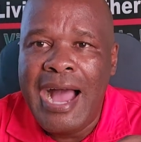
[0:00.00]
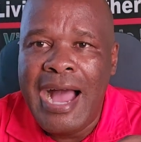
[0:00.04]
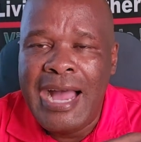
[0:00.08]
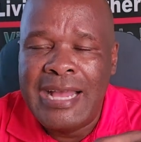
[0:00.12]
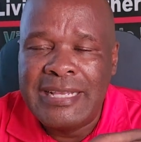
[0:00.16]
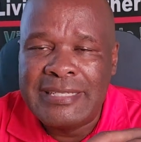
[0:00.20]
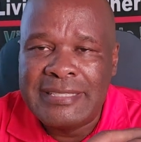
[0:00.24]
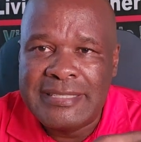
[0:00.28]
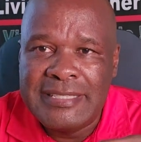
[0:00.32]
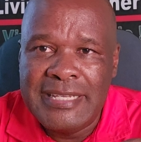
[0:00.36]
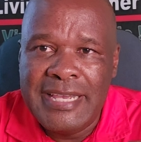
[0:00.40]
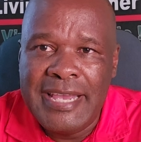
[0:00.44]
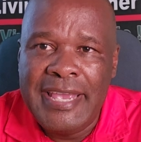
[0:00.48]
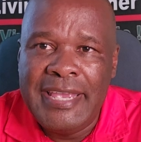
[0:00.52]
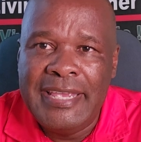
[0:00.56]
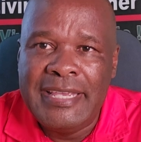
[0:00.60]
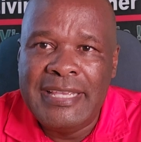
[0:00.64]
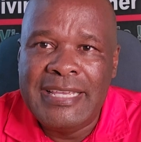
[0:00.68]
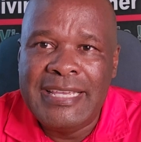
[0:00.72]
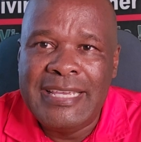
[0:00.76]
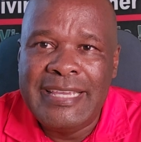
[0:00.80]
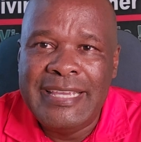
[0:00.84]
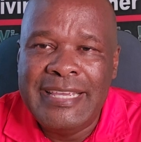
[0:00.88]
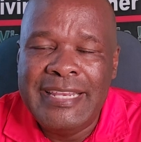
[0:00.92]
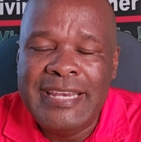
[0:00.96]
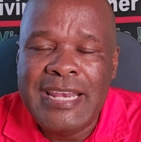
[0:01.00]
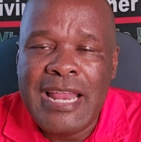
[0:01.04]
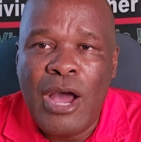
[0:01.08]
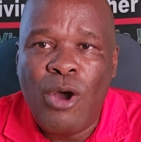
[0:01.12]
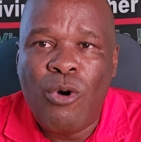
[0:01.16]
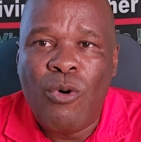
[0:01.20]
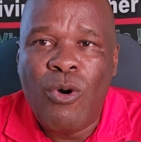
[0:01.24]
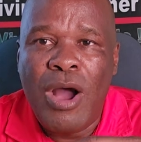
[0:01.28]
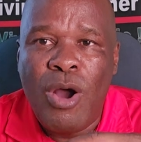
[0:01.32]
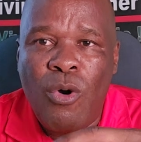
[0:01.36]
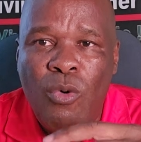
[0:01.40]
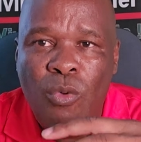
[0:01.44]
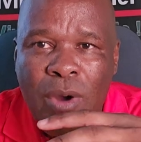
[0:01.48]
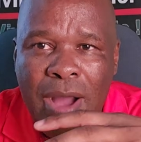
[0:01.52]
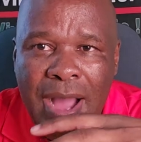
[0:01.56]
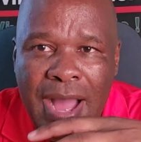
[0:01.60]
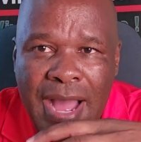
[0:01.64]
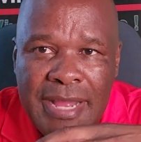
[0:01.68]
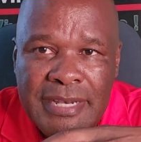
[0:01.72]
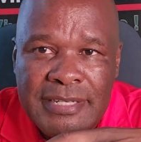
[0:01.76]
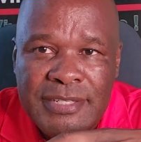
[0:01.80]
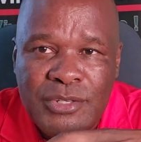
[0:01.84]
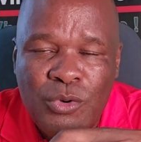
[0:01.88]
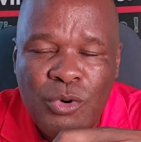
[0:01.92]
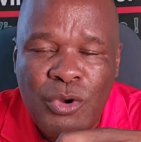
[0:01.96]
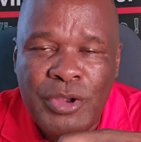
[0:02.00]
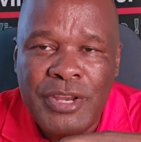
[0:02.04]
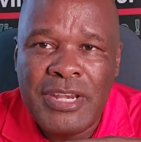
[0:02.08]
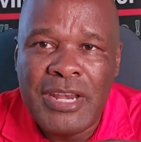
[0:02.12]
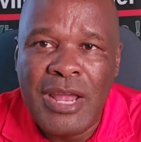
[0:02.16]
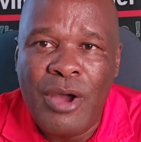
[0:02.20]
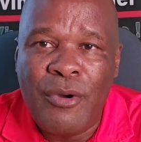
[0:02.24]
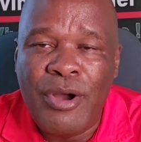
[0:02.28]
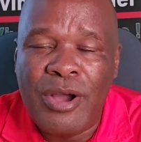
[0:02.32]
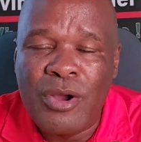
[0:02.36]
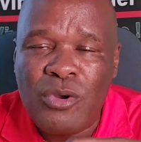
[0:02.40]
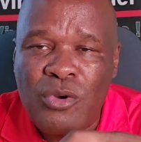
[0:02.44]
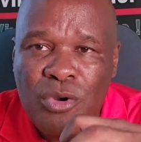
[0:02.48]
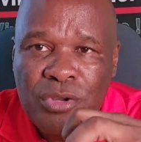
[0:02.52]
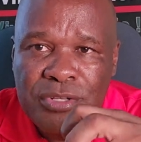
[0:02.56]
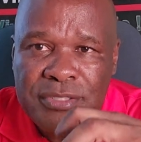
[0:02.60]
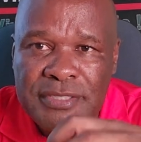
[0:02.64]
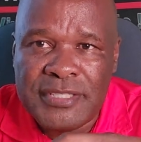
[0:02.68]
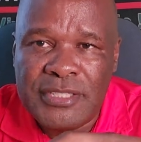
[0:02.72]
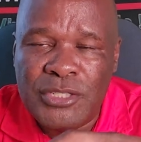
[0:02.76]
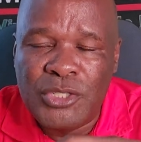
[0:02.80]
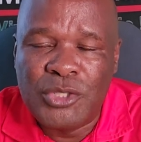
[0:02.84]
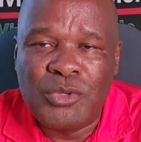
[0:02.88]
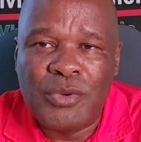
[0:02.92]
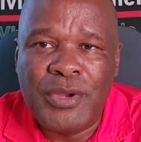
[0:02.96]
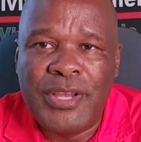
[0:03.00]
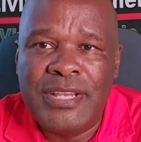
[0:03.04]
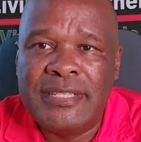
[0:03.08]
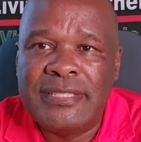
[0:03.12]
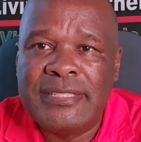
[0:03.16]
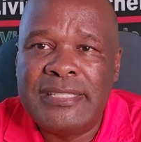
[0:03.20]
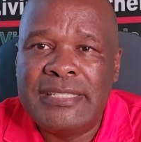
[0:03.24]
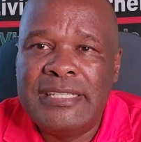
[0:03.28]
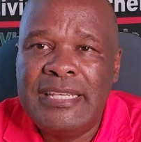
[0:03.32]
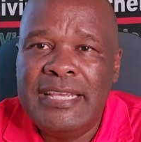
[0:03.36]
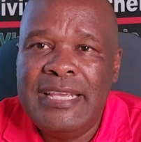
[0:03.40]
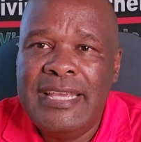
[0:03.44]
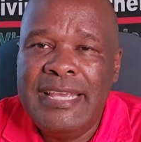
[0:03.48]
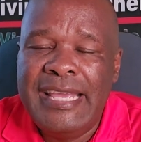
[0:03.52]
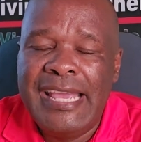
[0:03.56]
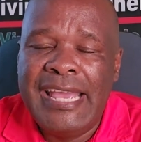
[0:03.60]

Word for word: are saying in our ward or in our constituents,